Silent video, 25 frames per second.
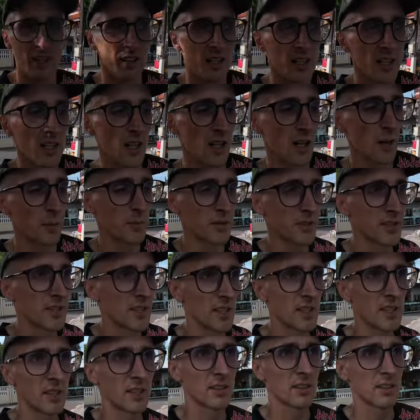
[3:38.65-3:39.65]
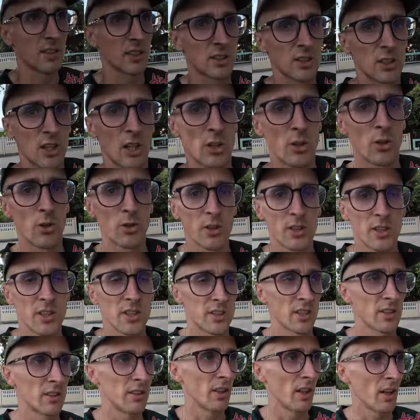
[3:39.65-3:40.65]
yeah I'm saying that Rayong is
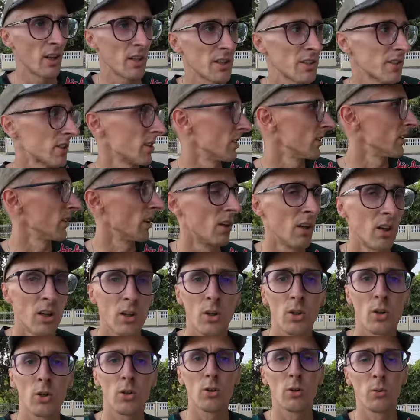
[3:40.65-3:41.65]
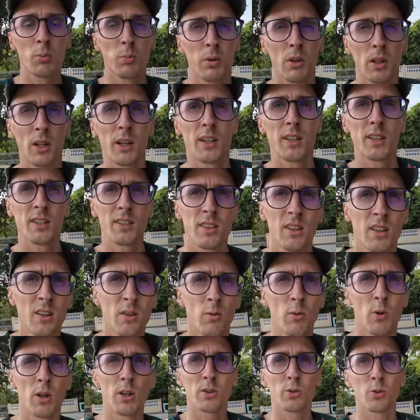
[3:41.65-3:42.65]
a nice and cool place
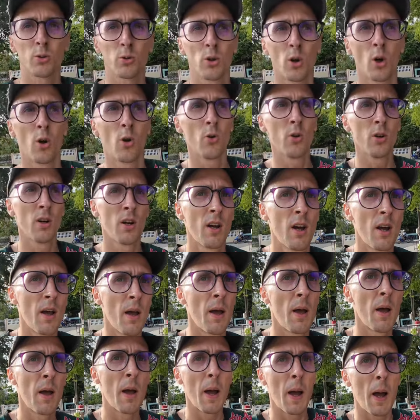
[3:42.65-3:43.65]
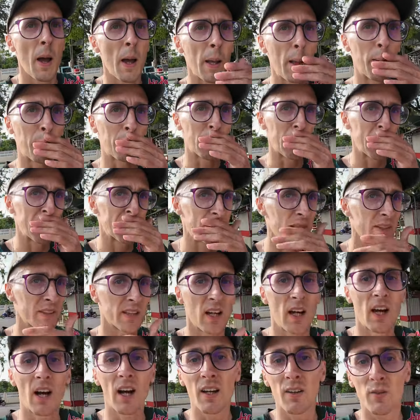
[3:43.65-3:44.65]
where to go and a place that
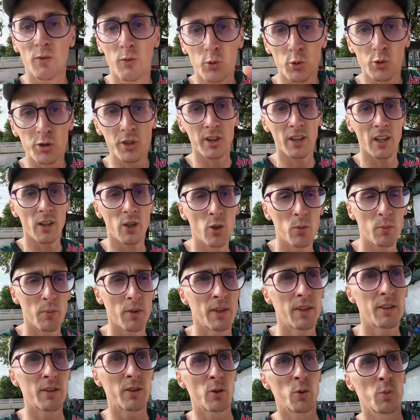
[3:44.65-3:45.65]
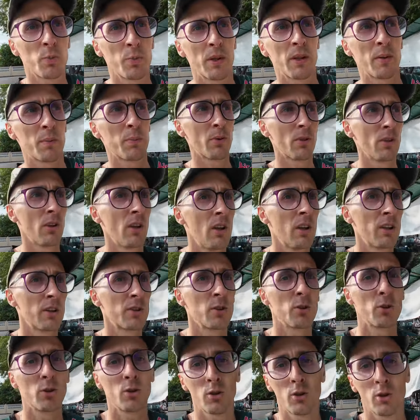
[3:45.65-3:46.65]
I would recommend to people
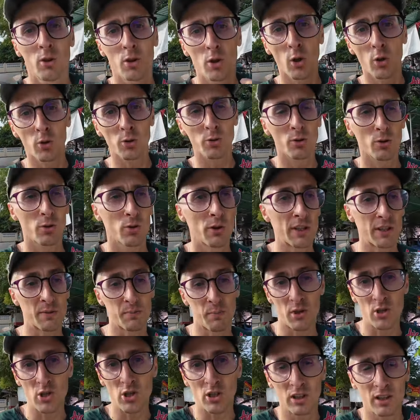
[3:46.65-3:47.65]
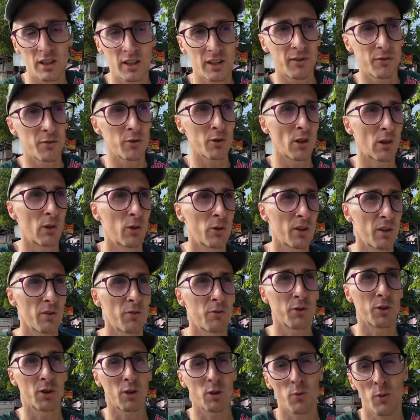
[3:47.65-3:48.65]
to go to especially if you are looking
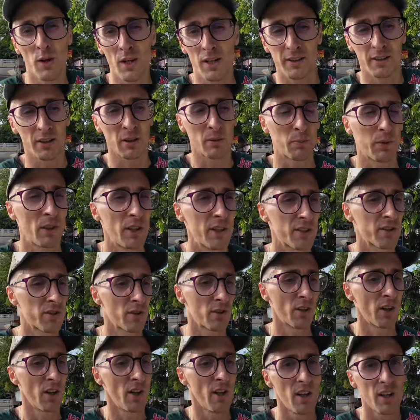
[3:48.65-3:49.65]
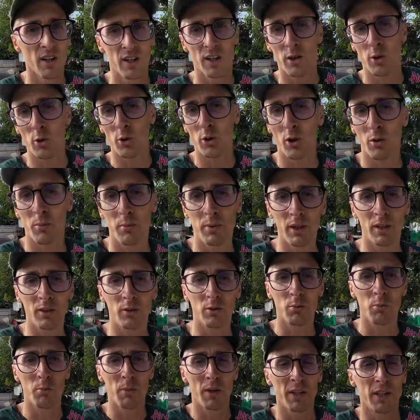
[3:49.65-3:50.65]
for a quieter place or you have been
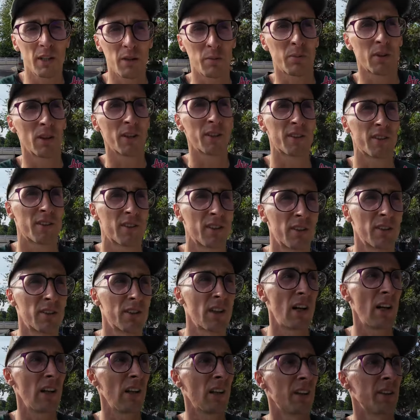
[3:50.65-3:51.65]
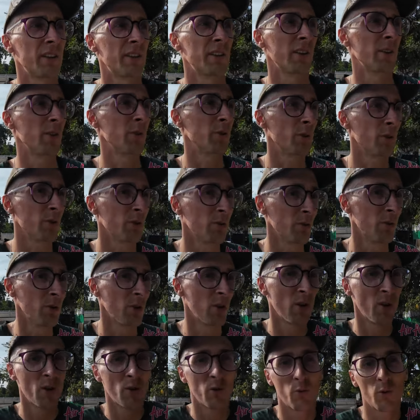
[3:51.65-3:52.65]
to many places in Thailand and you
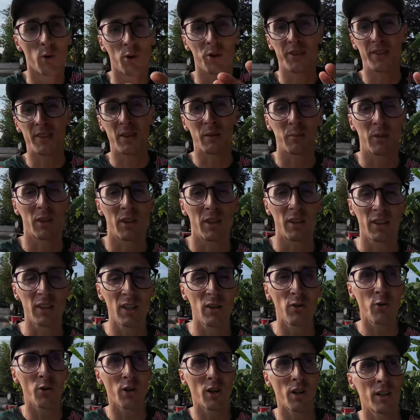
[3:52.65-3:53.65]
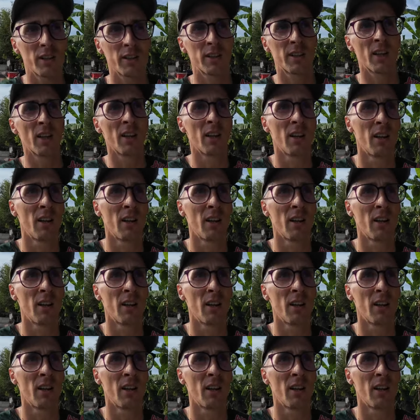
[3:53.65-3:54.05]
want something different